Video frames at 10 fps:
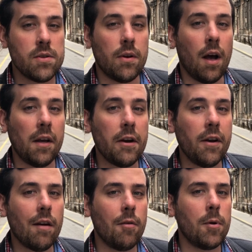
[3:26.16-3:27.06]
So the
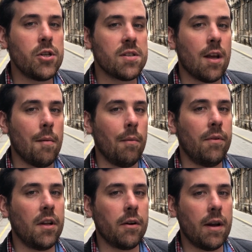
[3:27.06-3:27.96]
Hungarian government just came up
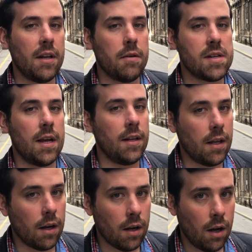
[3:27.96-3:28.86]
with a grandiose
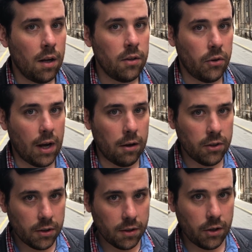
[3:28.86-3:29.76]
idea to
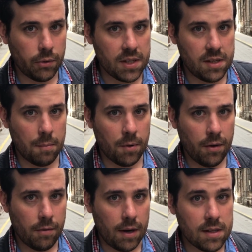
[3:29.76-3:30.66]
counter the decreasing
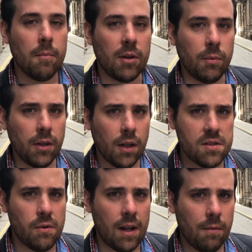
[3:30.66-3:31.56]
birth rates, but will it
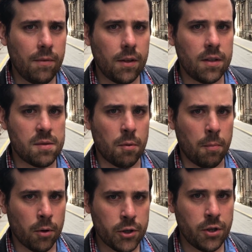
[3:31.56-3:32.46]
also help with the
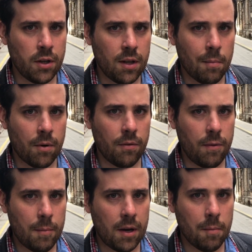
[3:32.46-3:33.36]
disproportionate number of
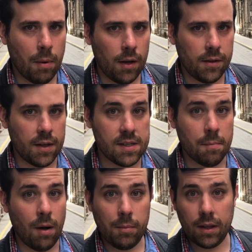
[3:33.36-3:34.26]
women in politics and
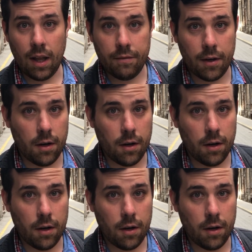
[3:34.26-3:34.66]
public life in